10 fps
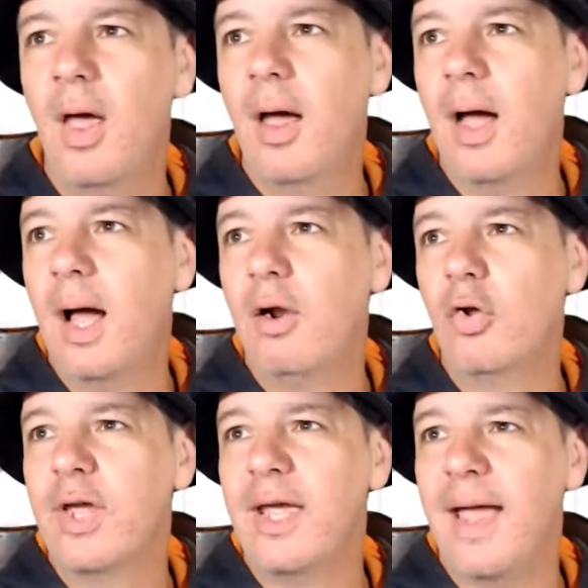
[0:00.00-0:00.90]

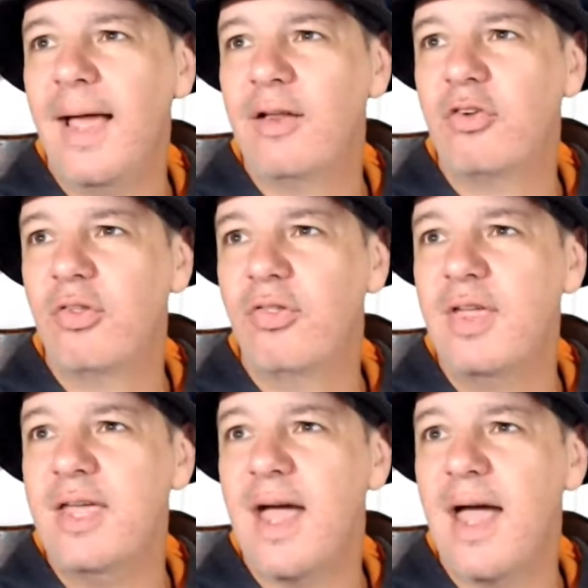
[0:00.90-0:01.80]
Looking at
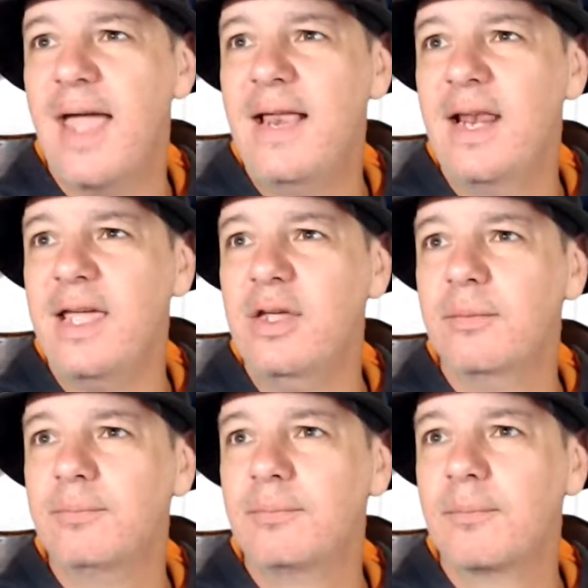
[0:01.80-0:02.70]
the
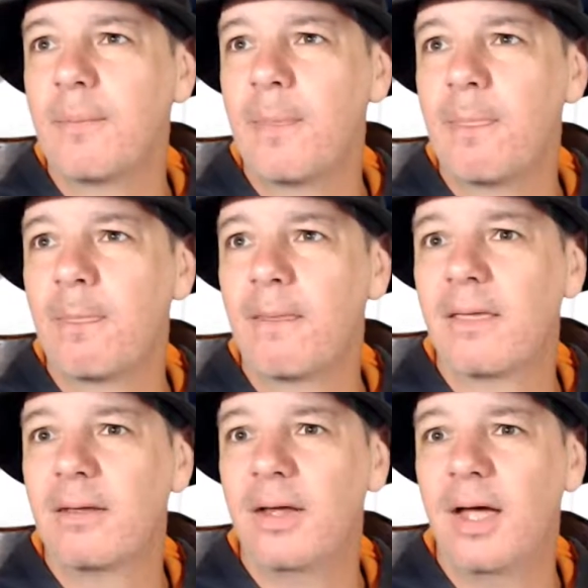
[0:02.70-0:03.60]
A-League,
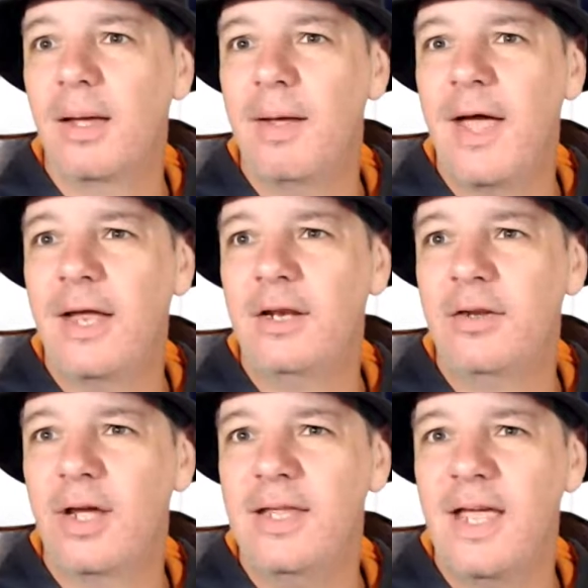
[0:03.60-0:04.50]

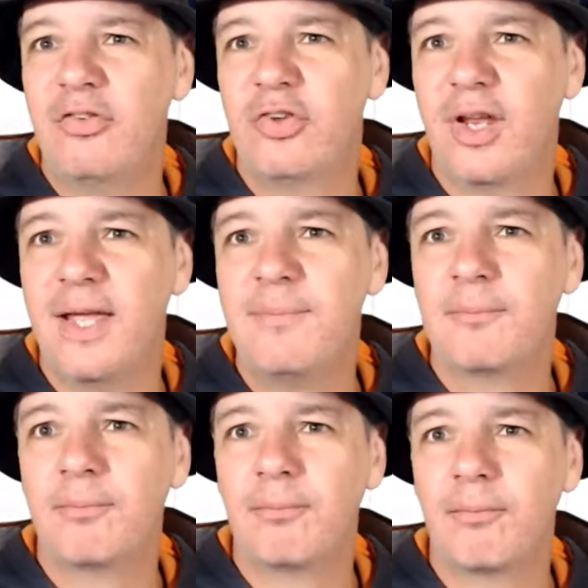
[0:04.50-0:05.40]
and yesterday
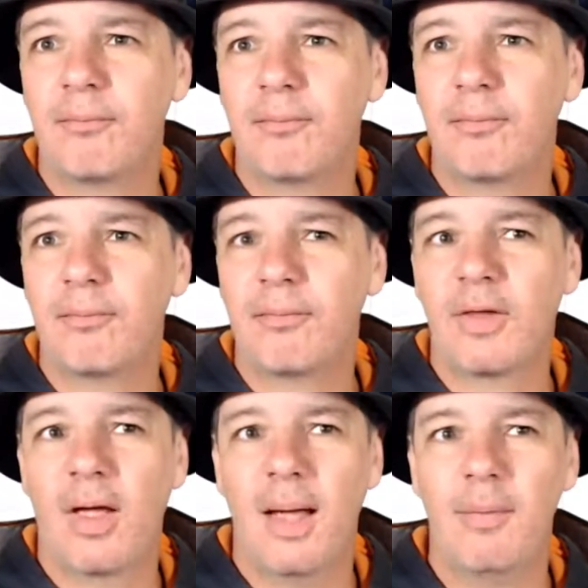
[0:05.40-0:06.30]

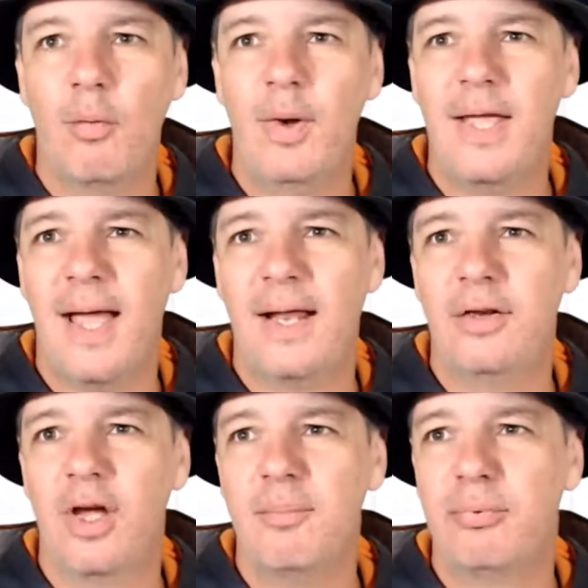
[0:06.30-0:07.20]
we
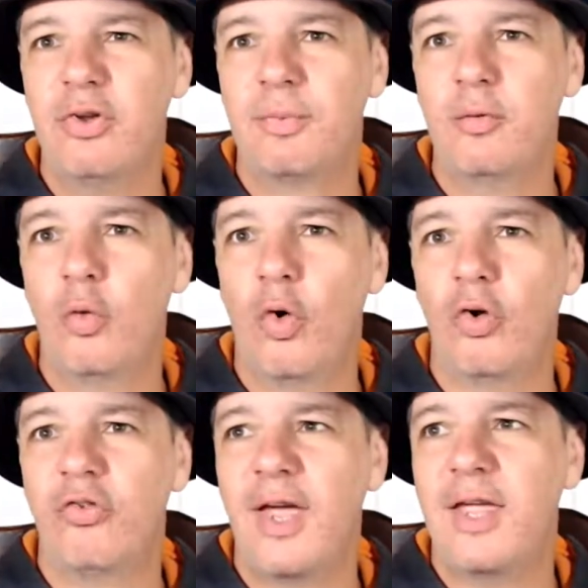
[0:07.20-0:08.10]
had Brisbane
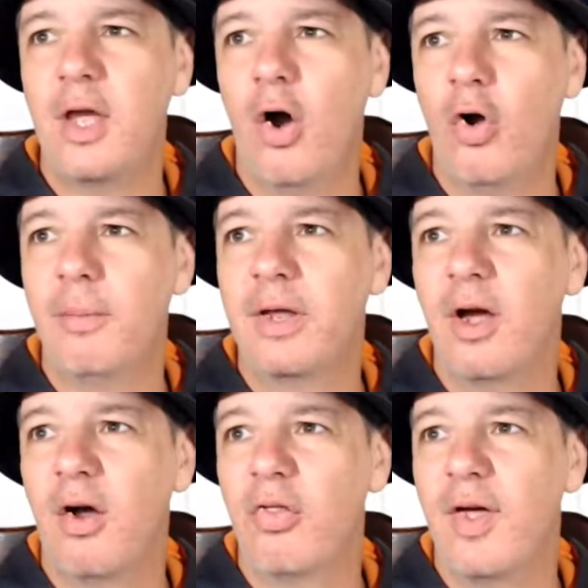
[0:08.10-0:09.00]
Roar taking on
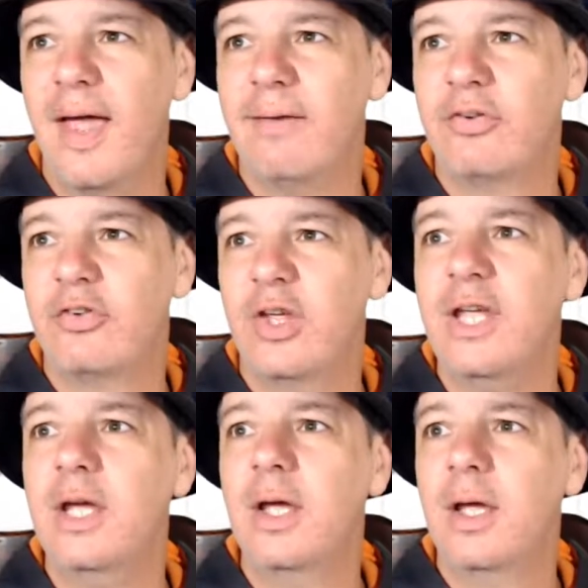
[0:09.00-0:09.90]
Macarthur
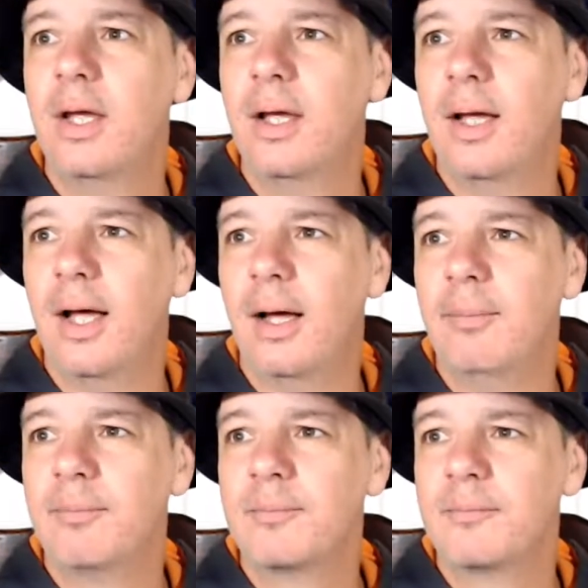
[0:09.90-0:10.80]
FC,
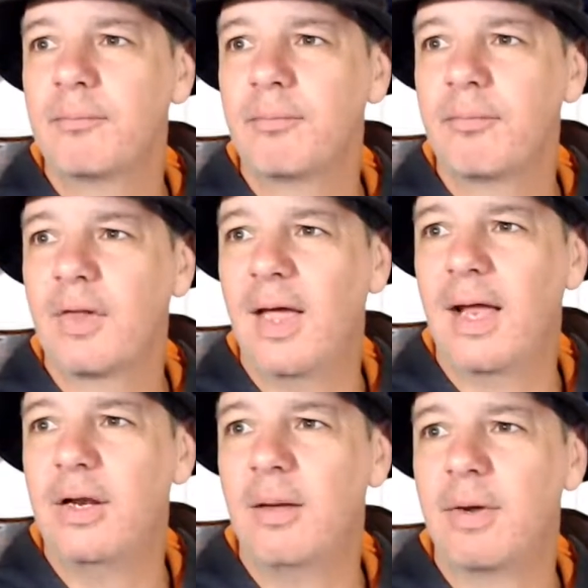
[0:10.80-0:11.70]
and
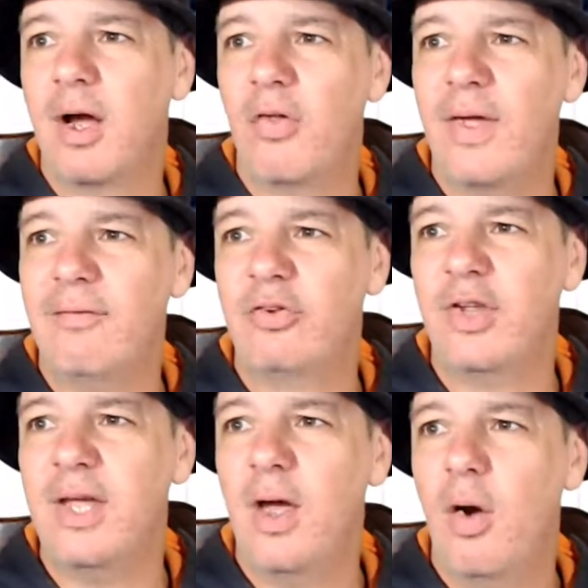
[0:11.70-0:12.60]
Macarthur
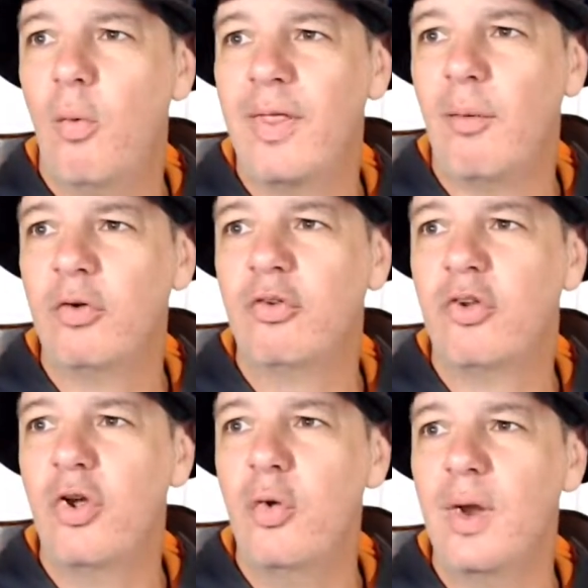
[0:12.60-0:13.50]
FC won that one
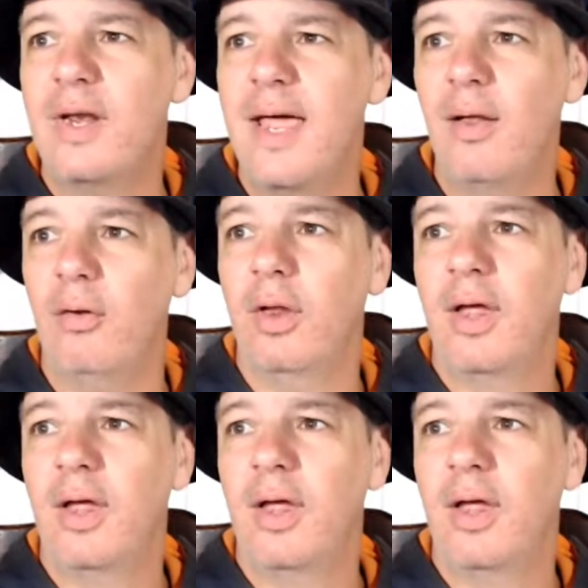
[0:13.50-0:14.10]
2-0,